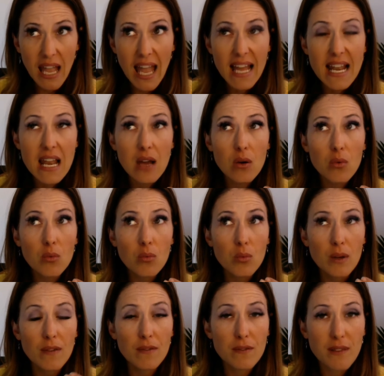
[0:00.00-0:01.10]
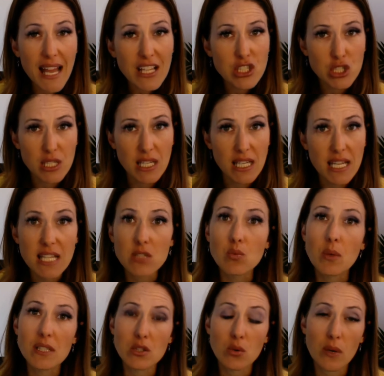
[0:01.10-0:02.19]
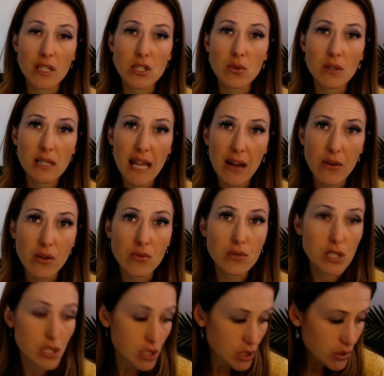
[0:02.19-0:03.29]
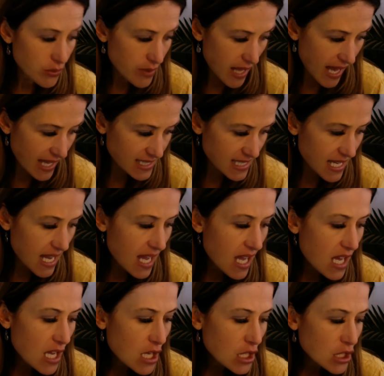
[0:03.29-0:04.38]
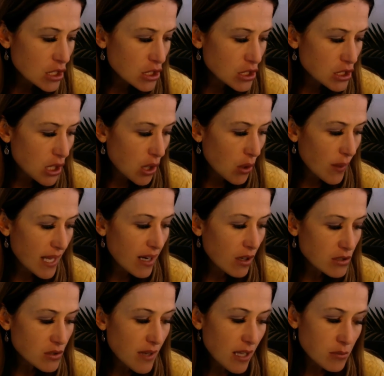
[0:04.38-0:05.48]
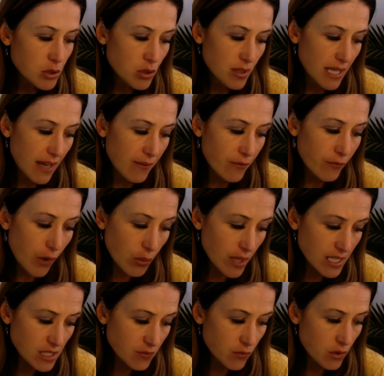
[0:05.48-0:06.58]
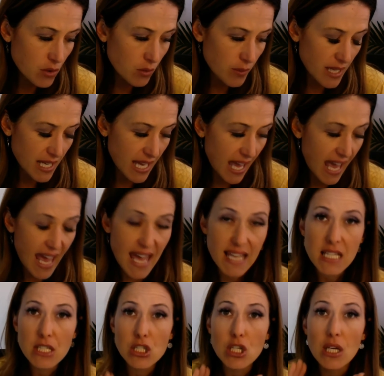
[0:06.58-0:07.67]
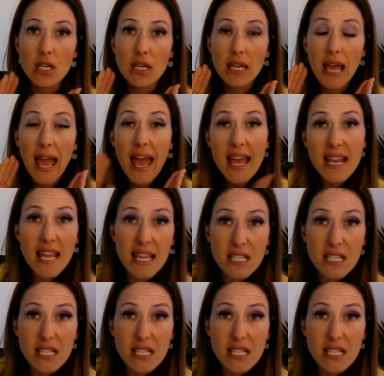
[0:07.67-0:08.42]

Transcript: And reflection is what's going to allow you to do that. So it also helps you to get focused for the week ahead, to head